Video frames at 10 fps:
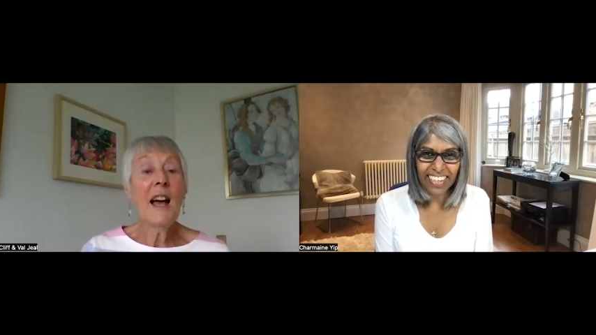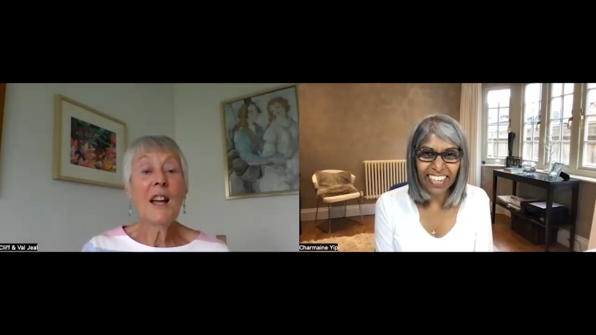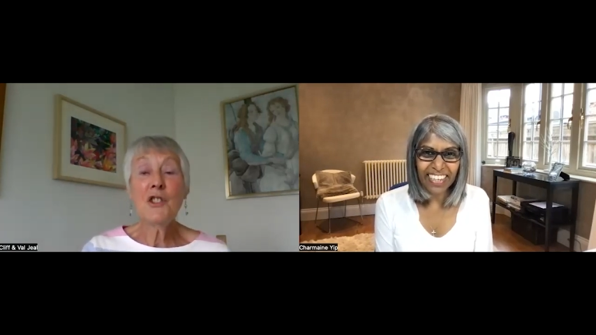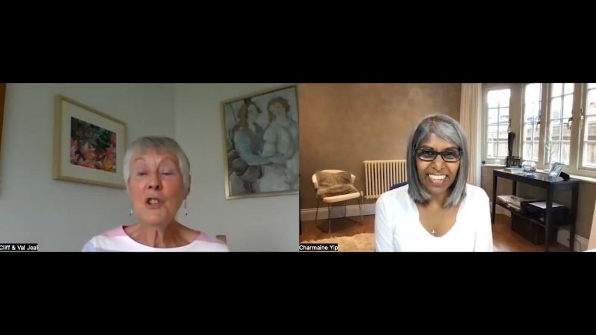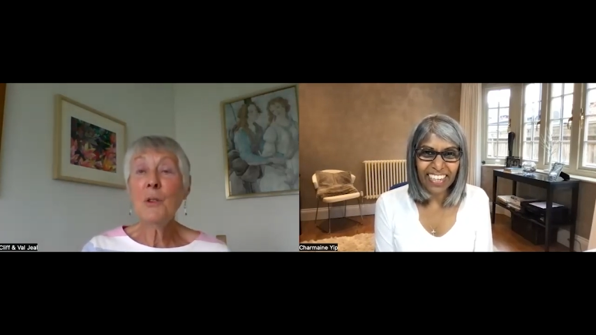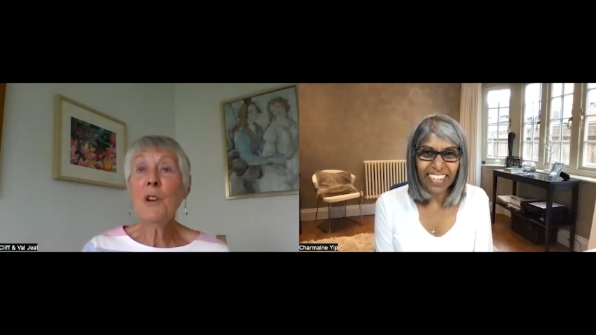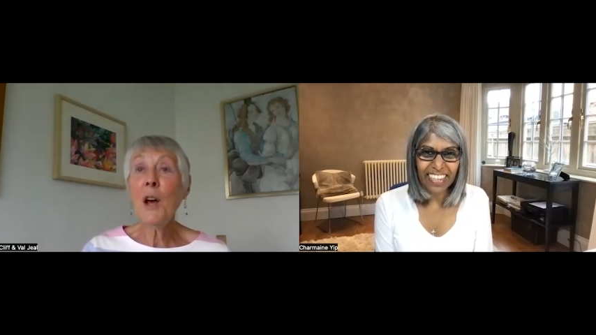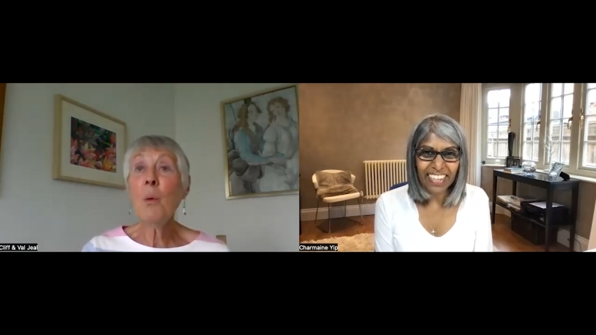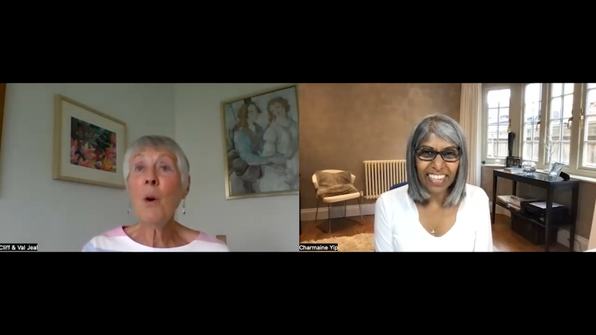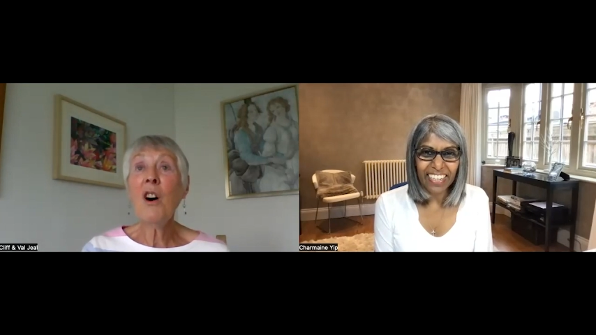Speaker 1: And do you
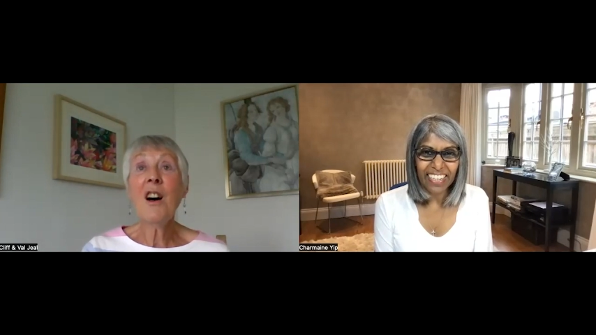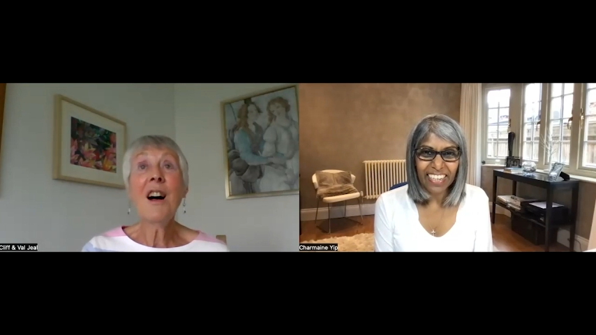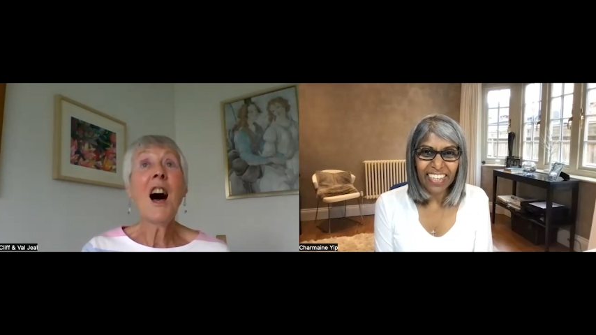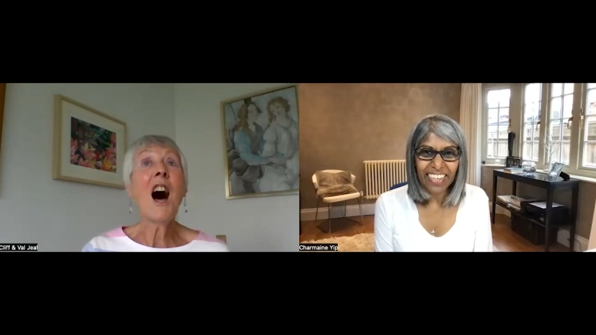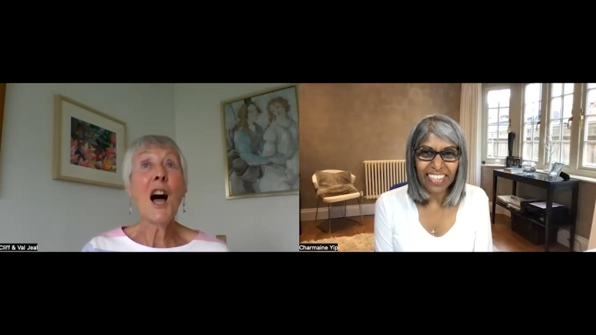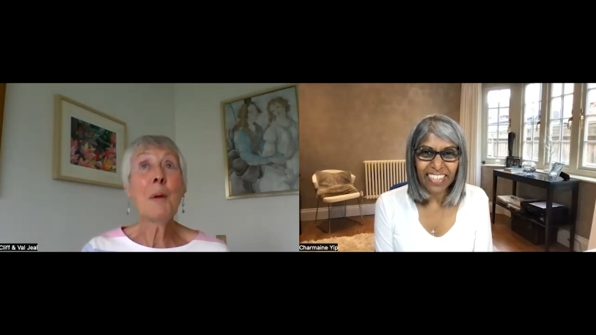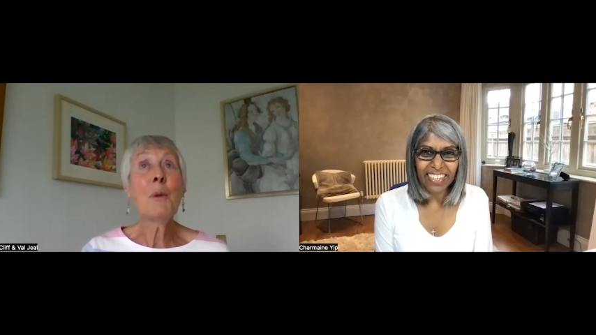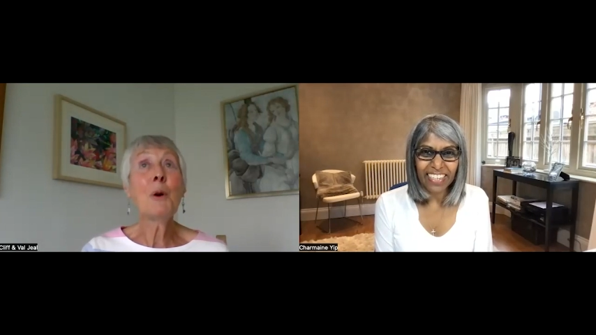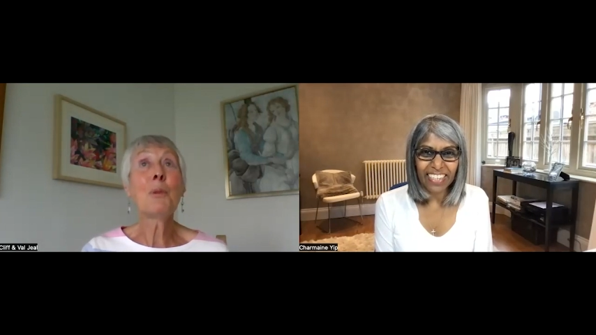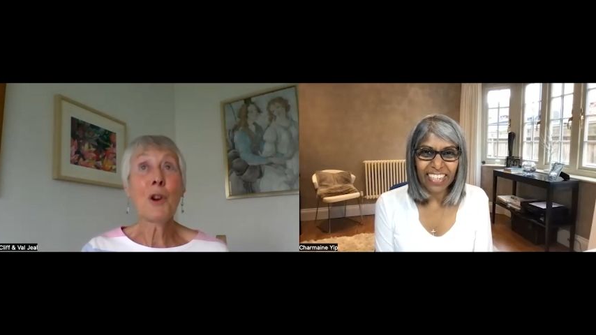know what?
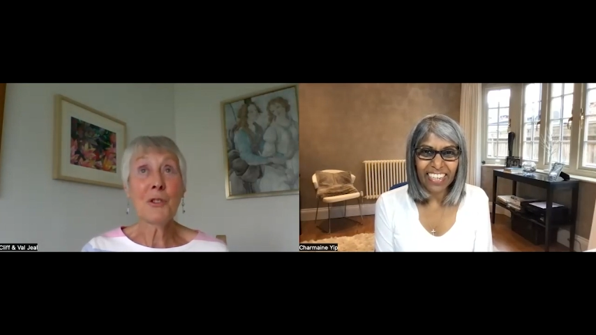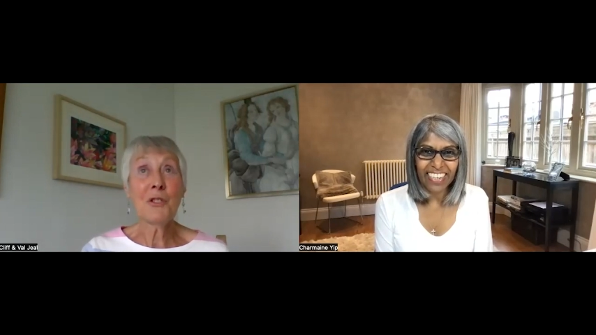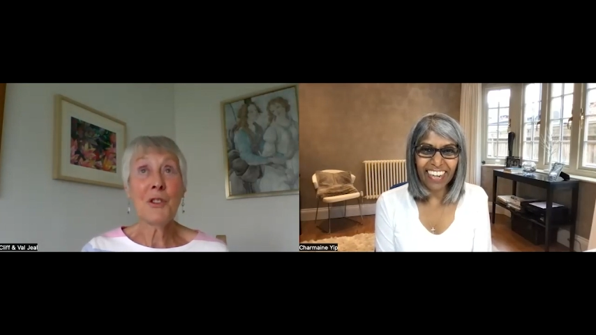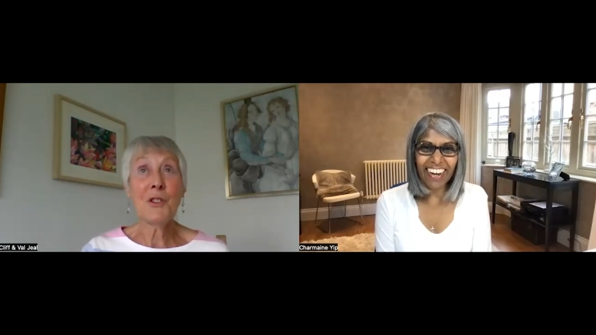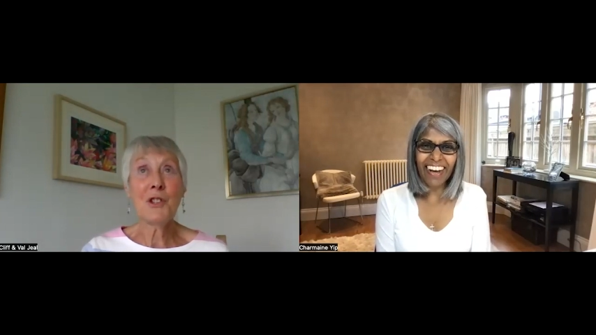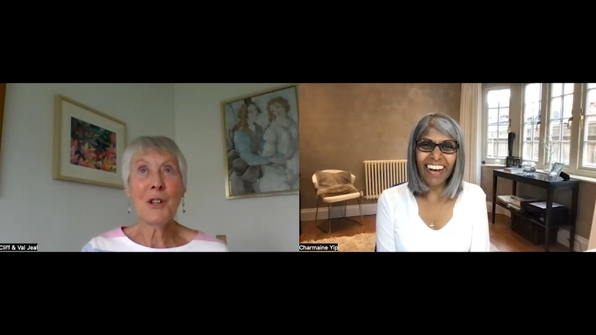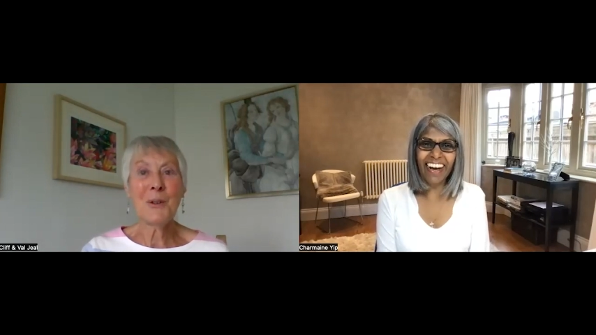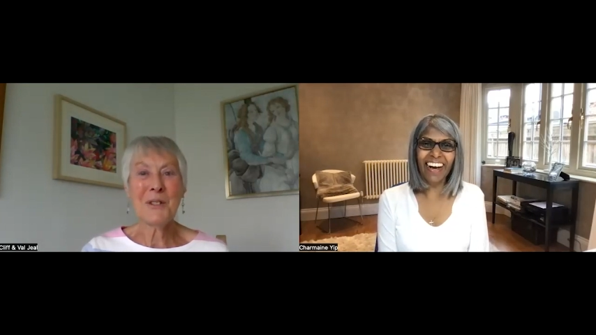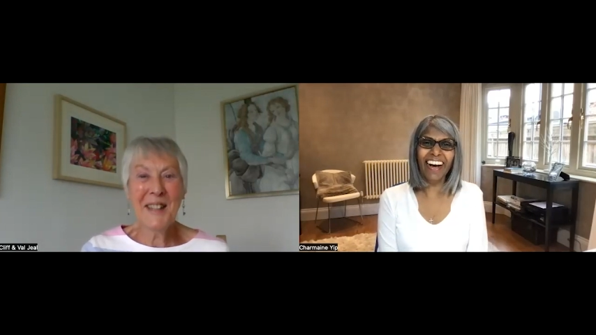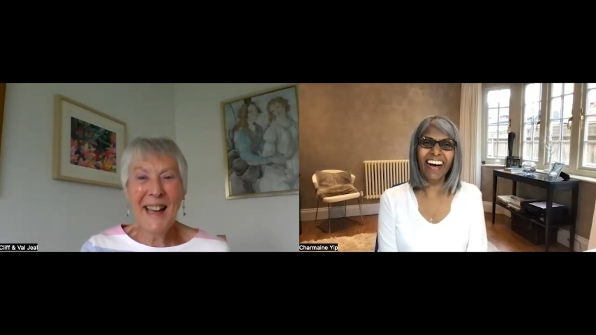I'm a
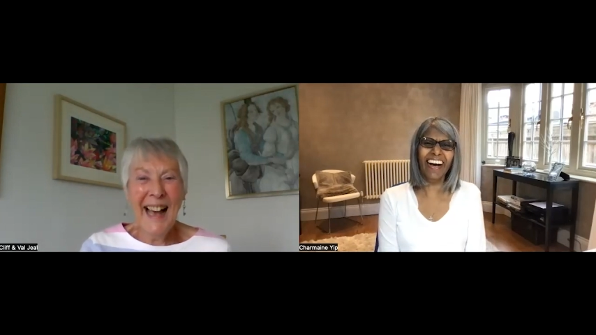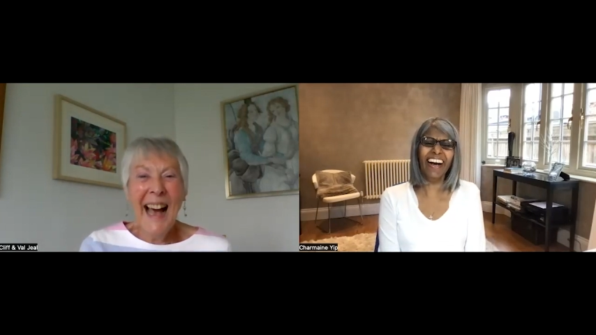prostitute.